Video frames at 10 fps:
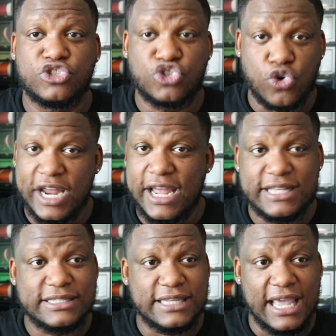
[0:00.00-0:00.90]

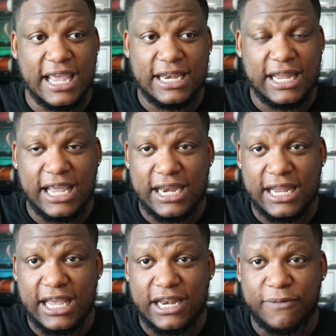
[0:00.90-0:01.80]
Trends and and
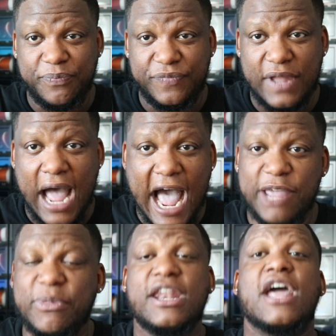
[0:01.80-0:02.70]
and
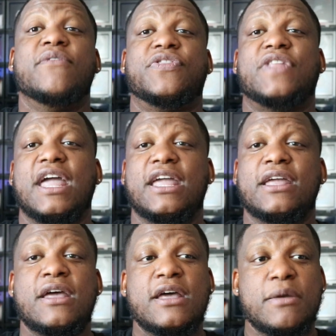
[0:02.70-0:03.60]
hype and
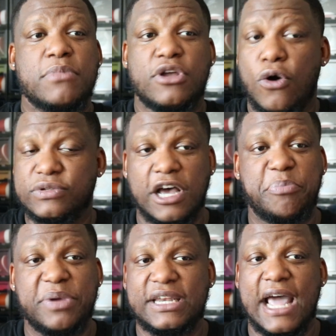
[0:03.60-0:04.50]
everything goes
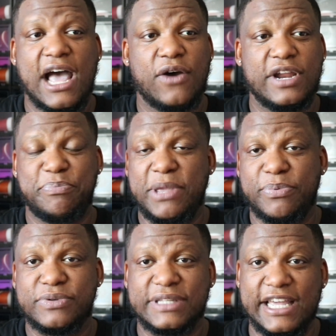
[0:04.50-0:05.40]
up and down and
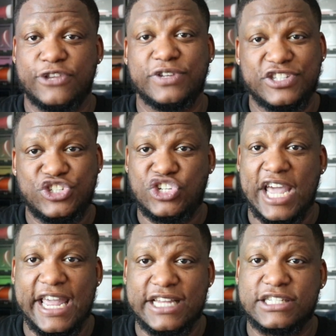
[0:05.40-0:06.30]
people's interests
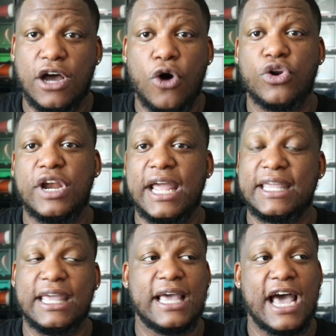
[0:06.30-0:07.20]
change the older they
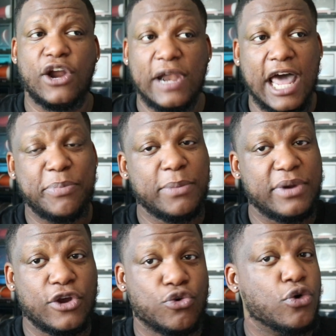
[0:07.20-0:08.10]
get. I know a lot of people
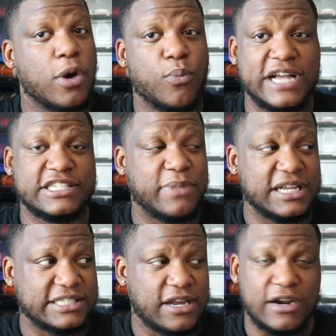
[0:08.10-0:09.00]
that grew up watching my
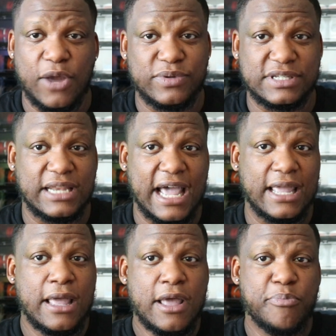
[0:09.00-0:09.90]
channel, they was in
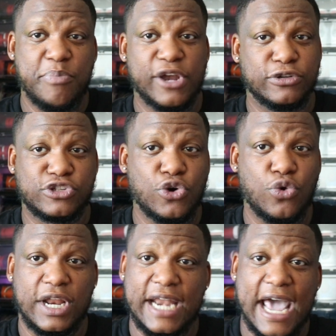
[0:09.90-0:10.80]
like middle
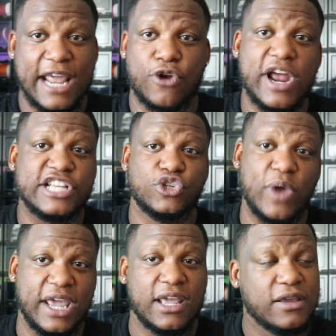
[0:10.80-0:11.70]
school and now they
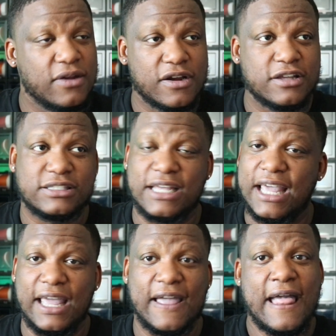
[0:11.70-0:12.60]
graduated. You know what I'm
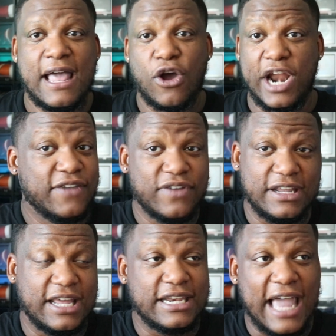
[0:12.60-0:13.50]
saying? Or even
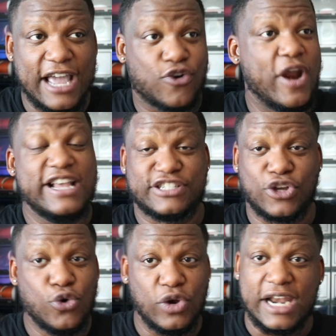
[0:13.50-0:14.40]
in like grade
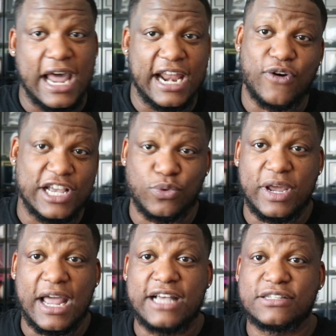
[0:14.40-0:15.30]
school and now they
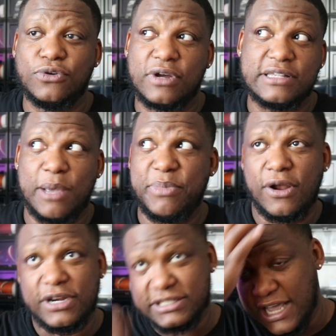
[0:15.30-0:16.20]
graduated high school because I've been
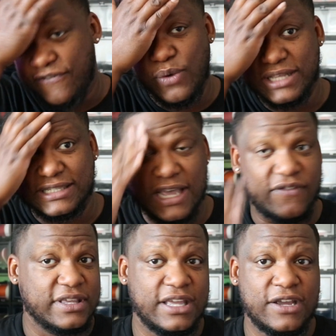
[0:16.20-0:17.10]
on this thing for what,
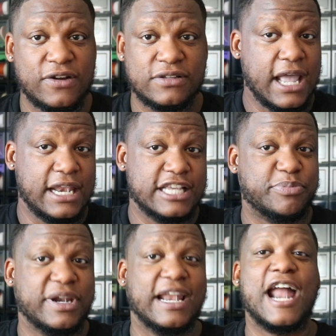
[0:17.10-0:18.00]
seven years? And it's
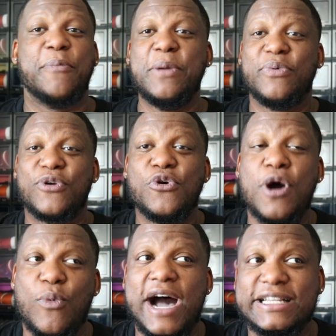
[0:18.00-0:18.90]
been a lot of people grew
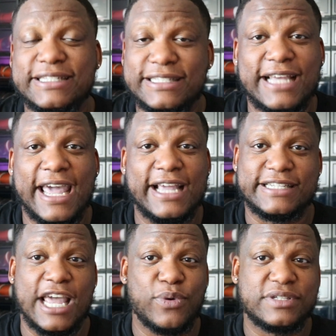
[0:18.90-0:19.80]
up watching Jay.
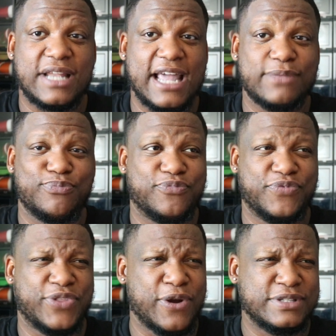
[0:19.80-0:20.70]
Jay was like
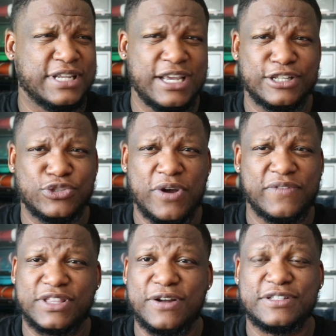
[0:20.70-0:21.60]
13 or
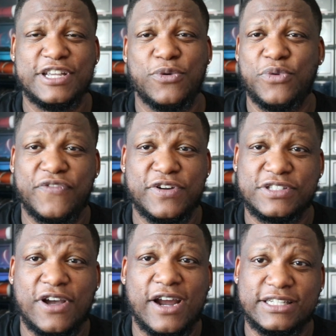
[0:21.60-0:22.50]
12 or 13 when we
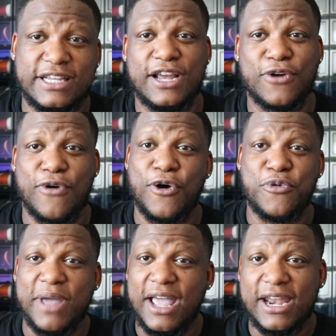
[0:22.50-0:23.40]
first started. Jay a
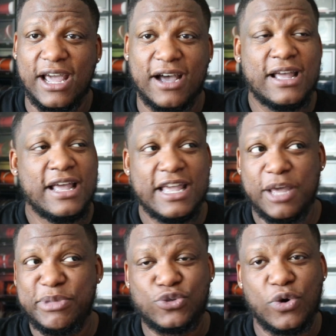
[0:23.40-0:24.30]
grown man now.
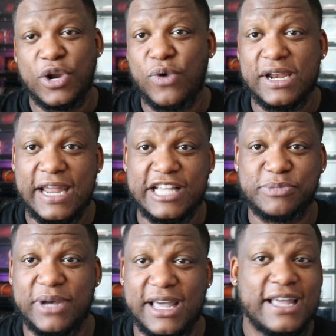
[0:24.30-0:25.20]
He'll be 21
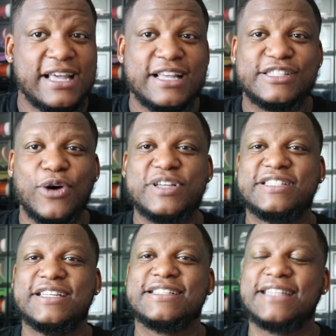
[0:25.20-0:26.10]
next month. So
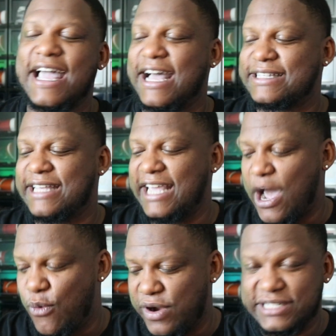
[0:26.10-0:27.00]
it's just, like I said,
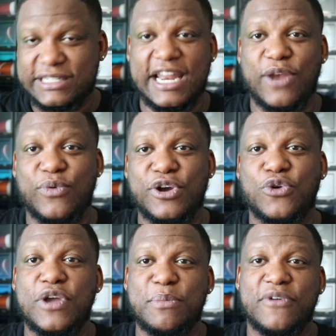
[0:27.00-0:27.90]
I want to say that real
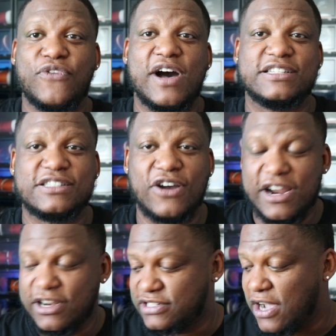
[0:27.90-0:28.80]
quick before I
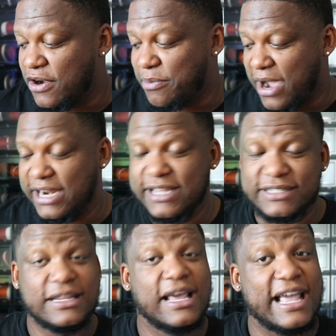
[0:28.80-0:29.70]
start talking about
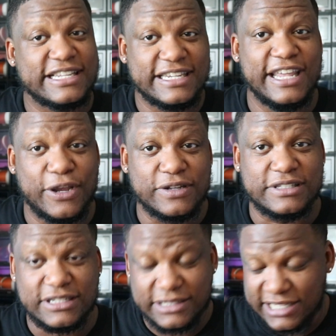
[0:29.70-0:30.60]
these sneakers,
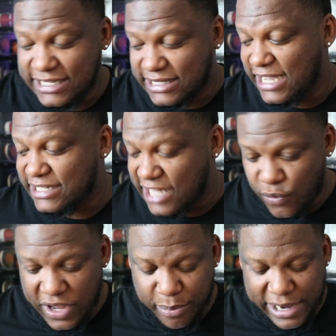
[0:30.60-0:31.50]
this, these things that
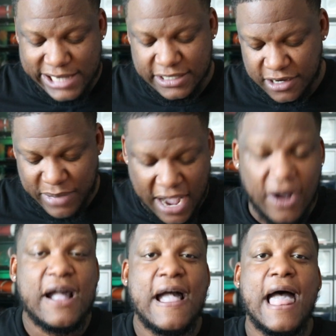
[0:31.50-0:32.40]
we are passionate
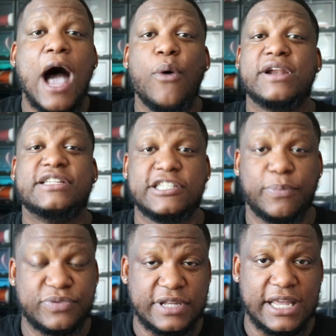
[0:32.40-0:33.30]
about. I want to
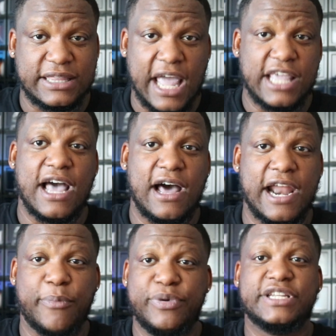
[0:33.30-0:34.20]
just say thank y'all and
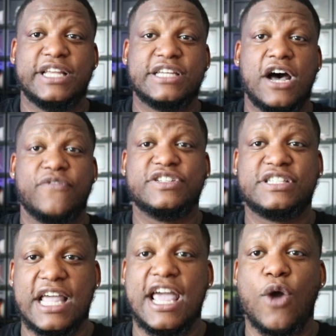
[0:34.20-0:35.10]
I appreciate y'all for
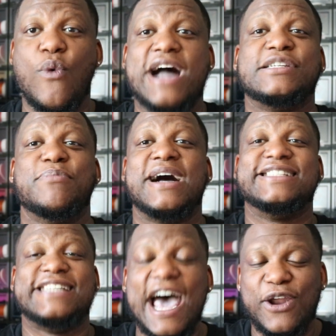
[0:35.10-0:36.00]
staying, watching my
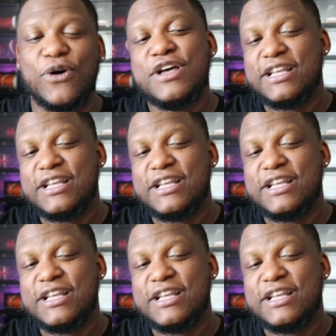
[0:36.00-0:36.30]
channel.